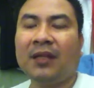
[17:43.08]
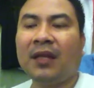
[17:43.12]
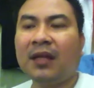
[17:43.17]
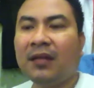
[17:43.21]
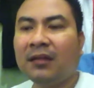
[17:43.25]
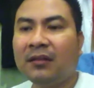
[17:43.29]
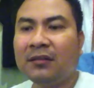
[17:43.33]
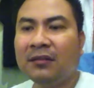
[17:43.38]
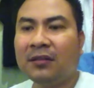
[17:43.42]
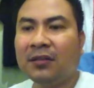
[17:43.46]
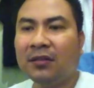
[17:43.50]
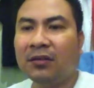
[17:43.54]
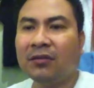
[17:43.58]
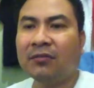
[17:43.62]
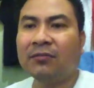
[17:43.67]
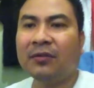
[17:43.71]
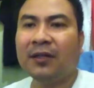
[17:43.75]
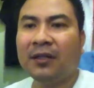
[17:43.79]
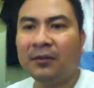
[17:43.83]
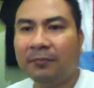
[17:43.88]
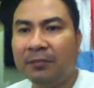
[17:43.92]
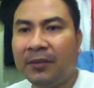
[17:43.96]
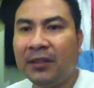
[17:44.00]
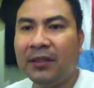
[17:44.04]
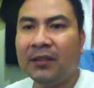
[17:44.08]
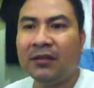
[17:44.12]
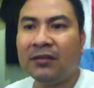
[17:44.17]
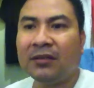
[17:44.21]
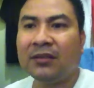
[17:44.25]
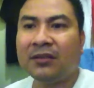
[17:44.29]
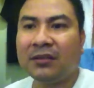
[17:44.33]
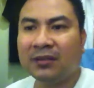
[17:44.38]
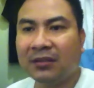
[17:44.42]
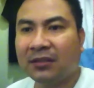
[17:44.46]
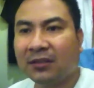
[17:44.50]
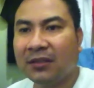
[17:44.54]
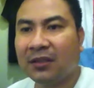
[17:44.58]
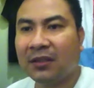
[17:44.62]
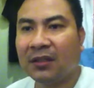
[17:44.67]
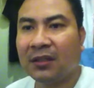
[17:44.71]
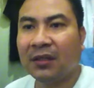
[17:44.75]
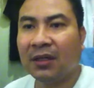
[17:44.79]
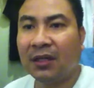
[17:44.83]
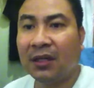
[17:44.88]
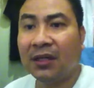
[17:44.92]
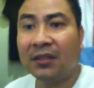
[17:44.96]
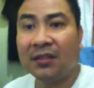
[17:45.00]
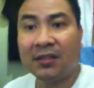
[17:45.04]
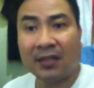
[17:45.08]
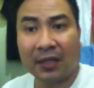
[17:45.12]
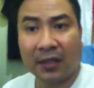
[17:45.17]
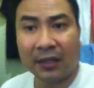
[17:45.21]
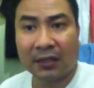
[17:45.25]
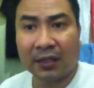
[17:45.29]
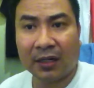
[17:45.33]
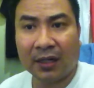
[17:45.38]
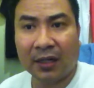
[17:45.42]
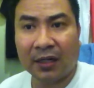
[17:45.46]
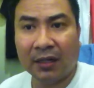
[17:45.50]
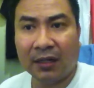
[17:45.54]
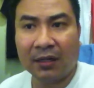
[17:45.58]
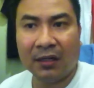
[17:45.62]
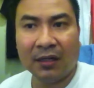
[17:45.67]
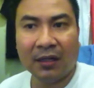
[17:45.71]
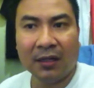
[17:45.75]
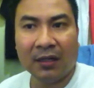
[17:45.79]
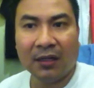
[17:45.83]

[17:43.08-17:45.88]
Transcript: And you know, Filipinos in general,